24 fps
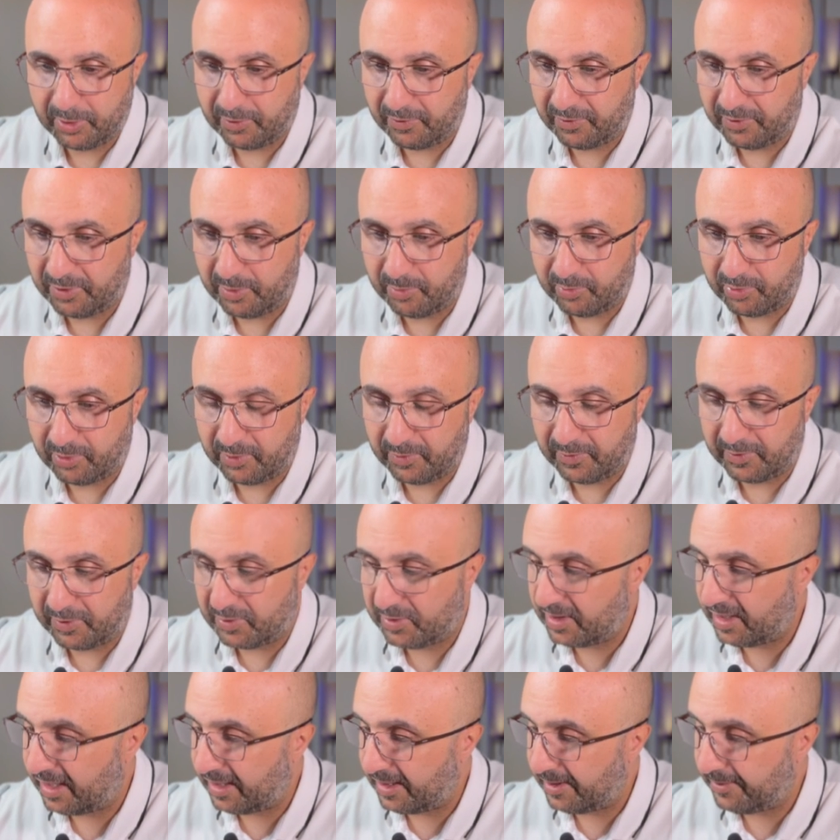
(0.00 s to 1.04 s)
of the previous
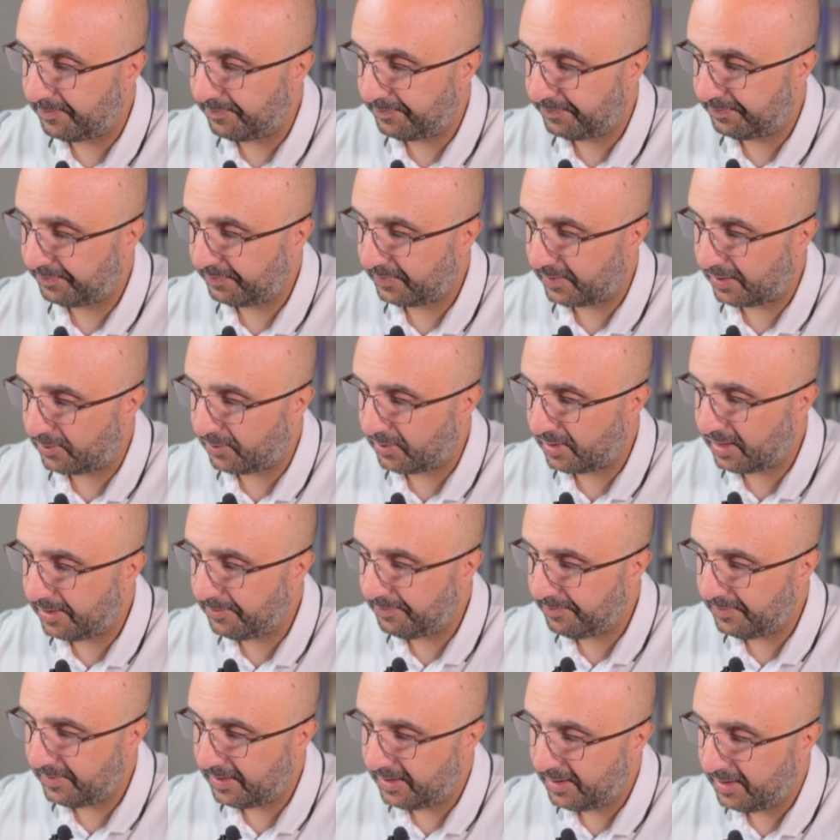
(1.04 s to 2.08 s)
data. Okay,
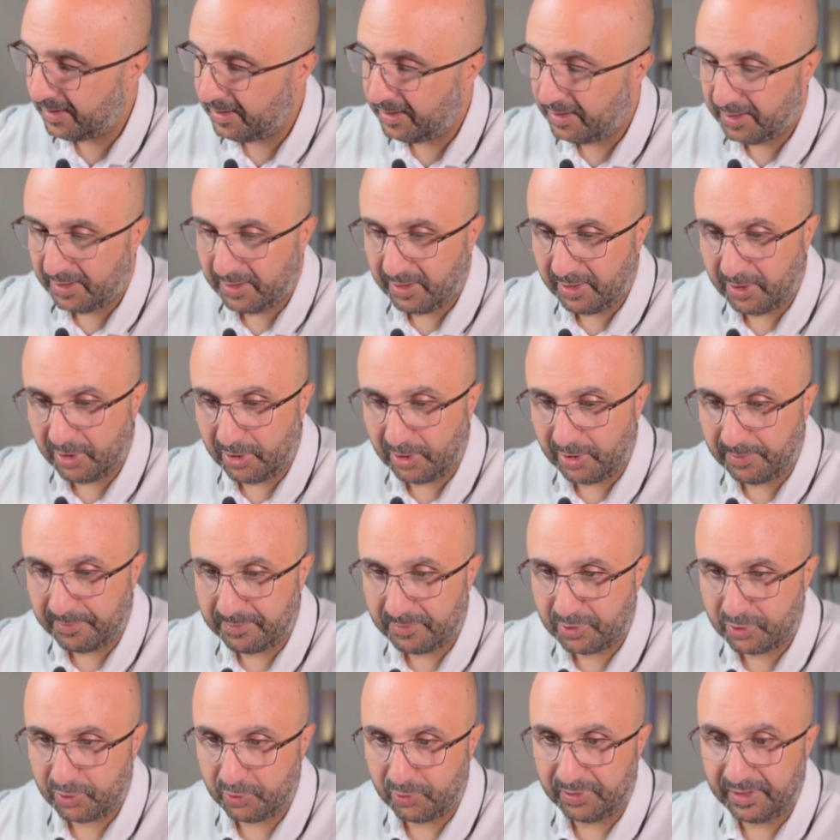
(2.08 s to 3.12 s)

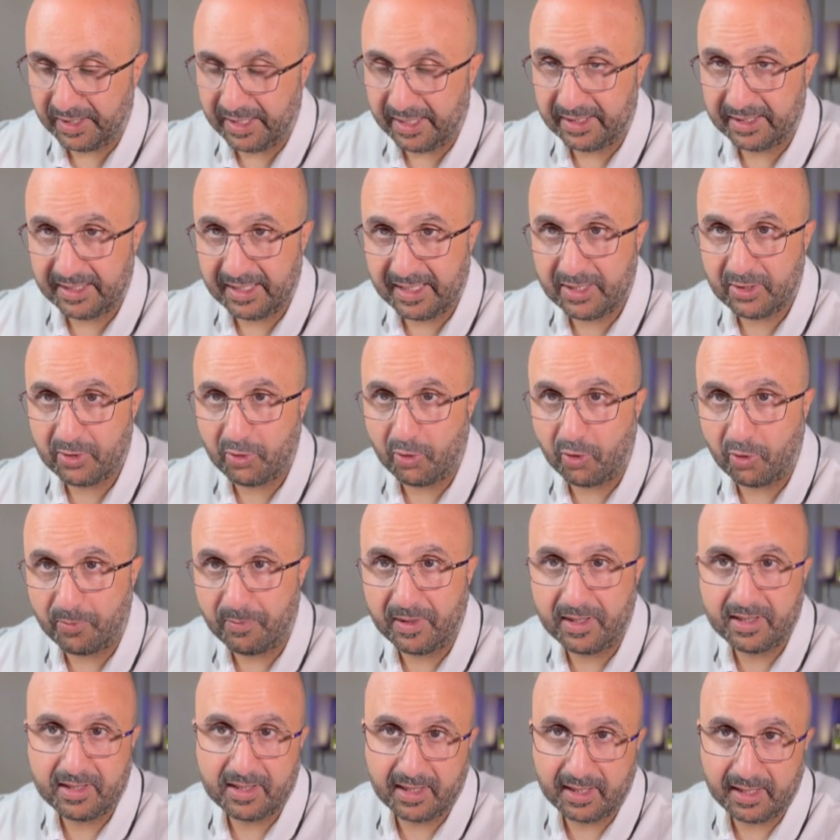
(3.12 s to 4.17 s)
so that these are
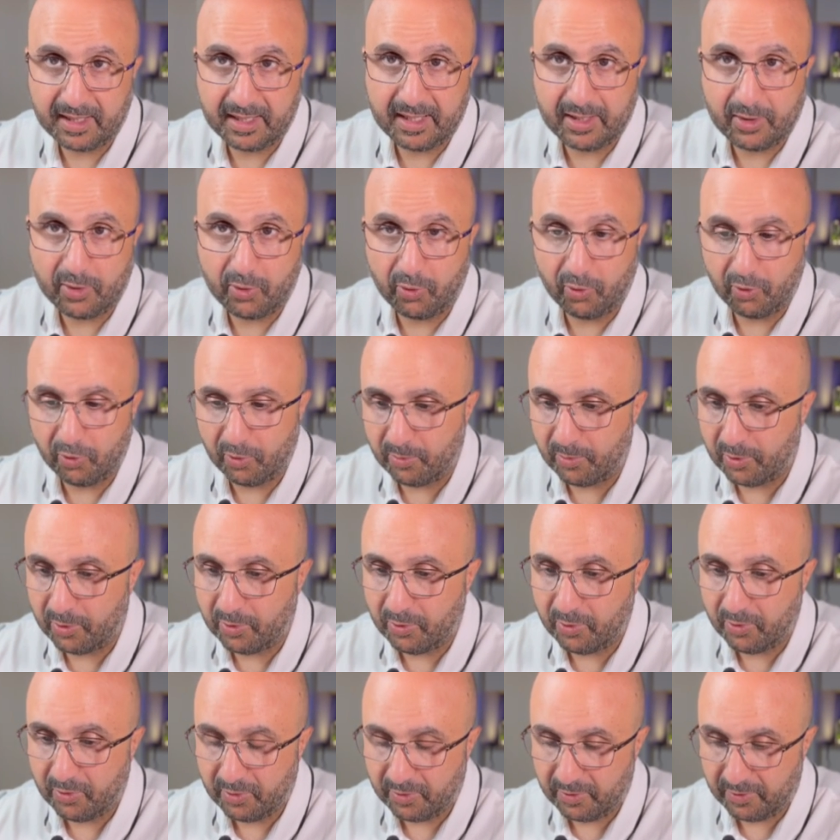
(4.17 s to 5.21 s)
basically
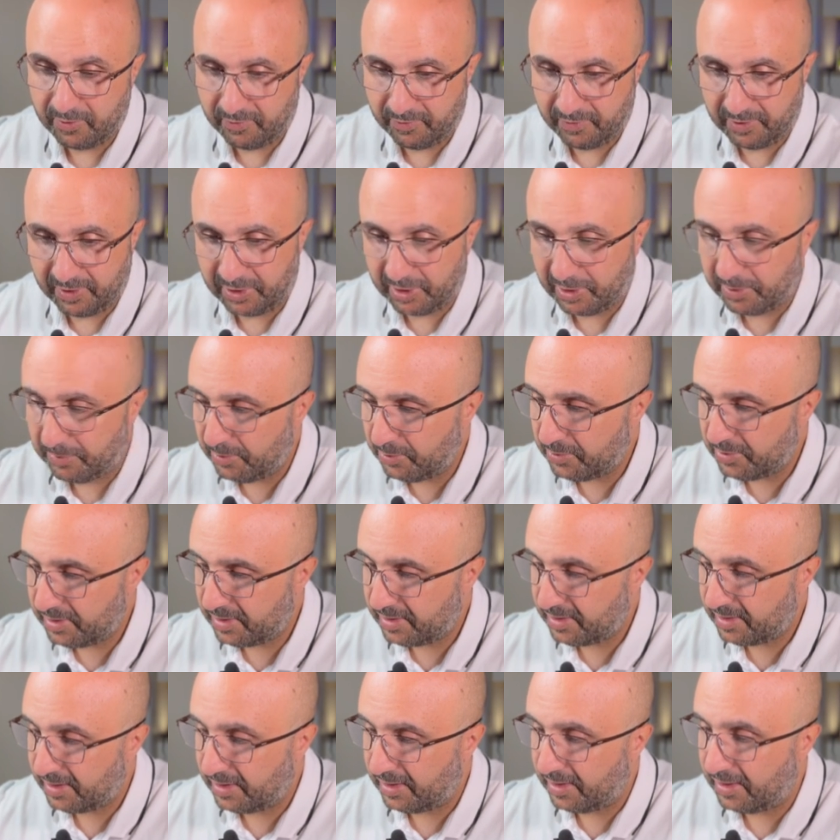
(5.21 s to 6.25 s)
global
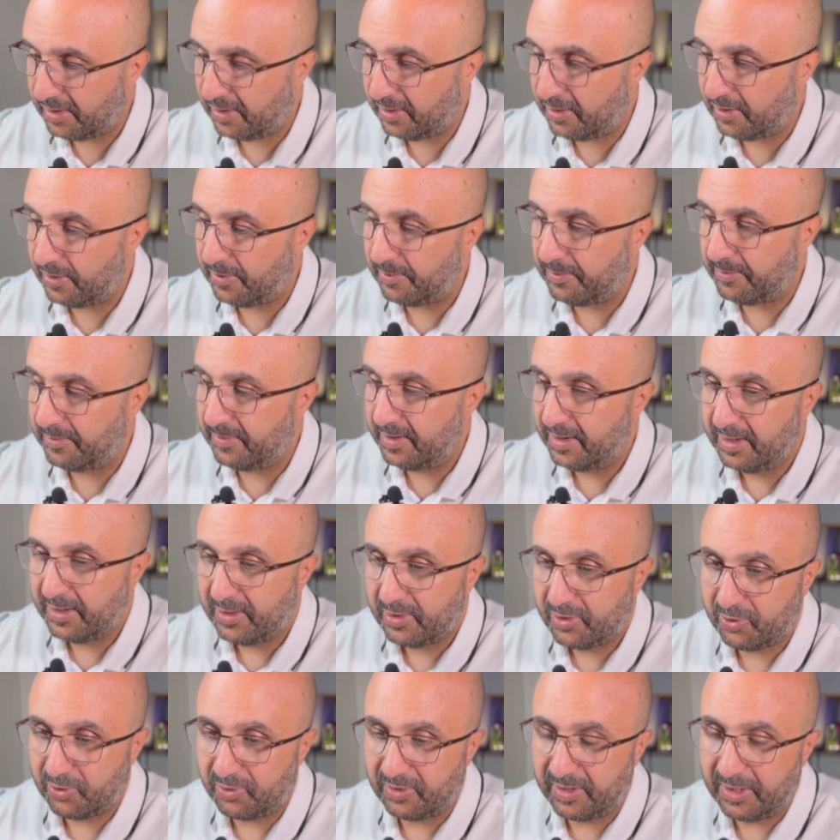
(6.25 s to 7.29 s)
variables.
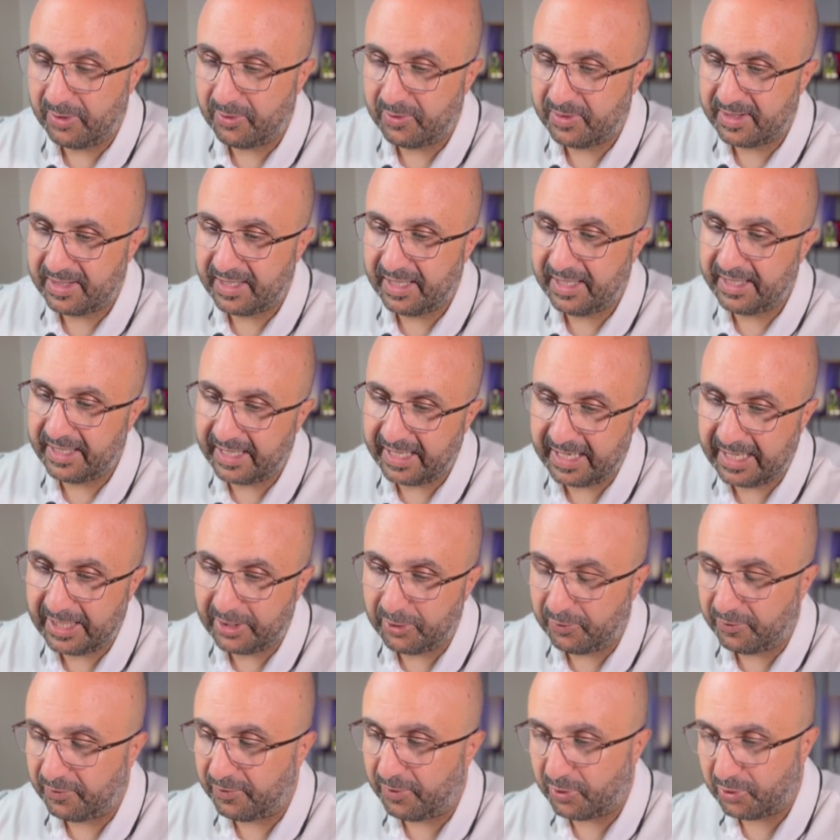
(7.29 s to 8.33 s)
So now say that I had
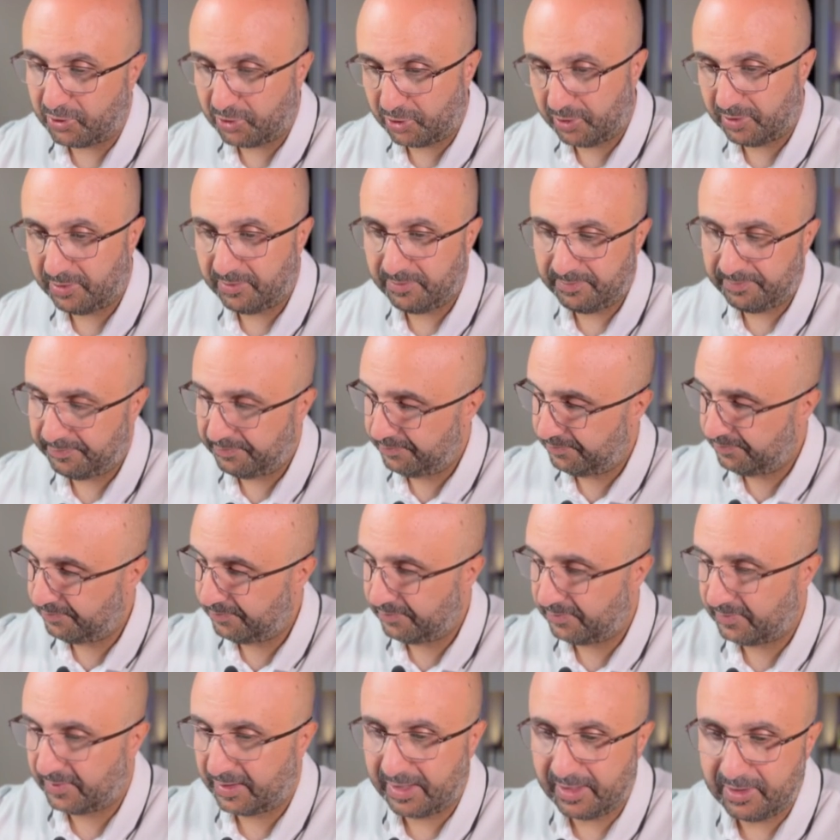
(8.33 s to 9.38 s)
a function.
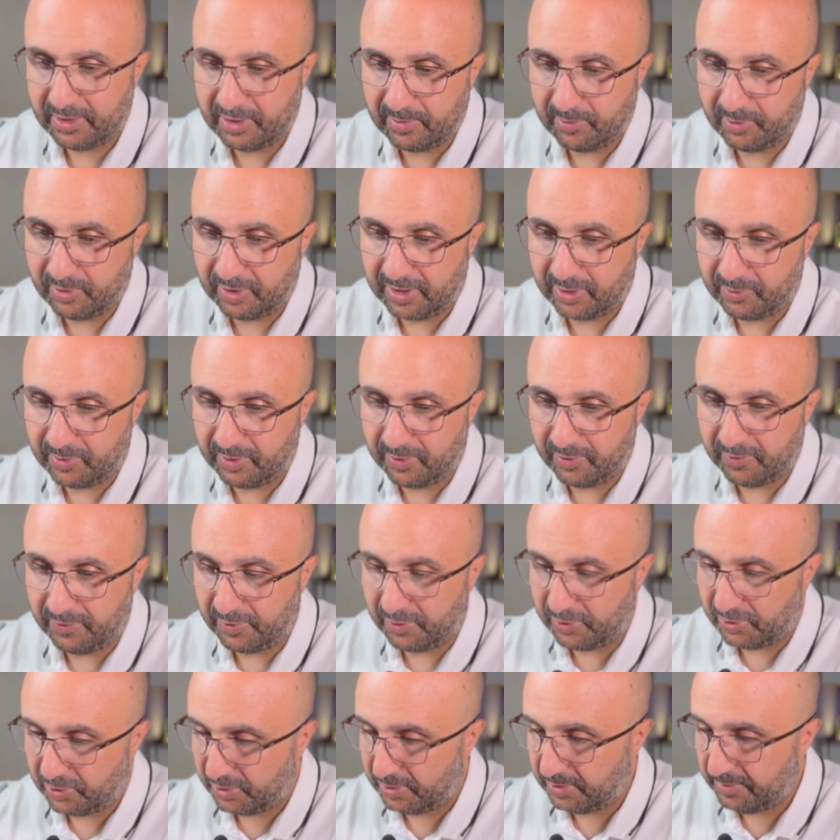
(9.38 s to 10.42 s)
Okay, so I'm going to create a
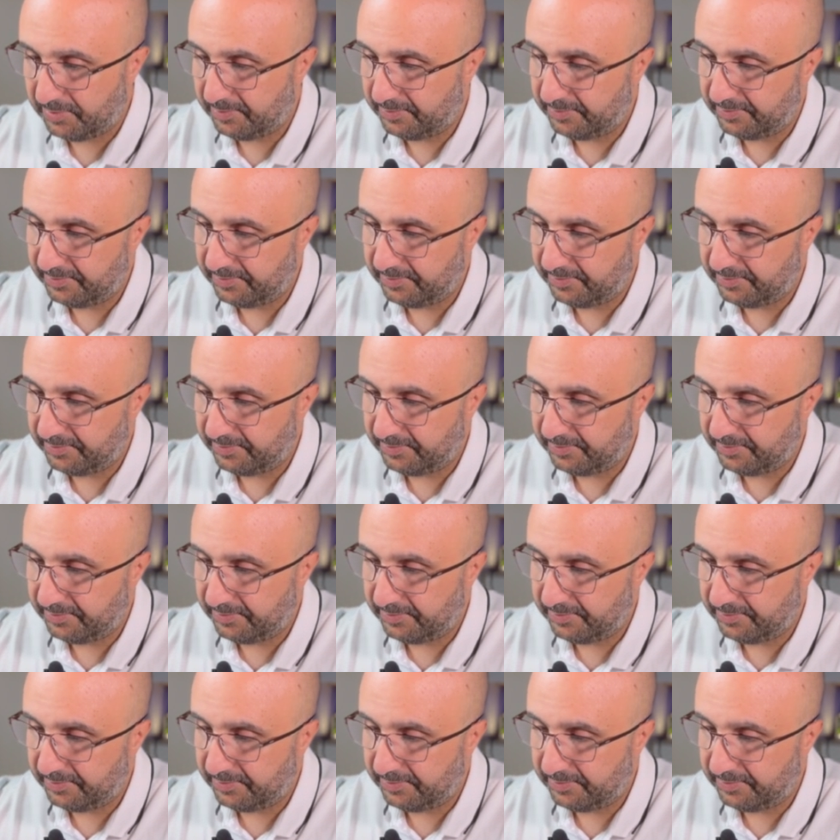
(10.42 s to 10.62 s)
function.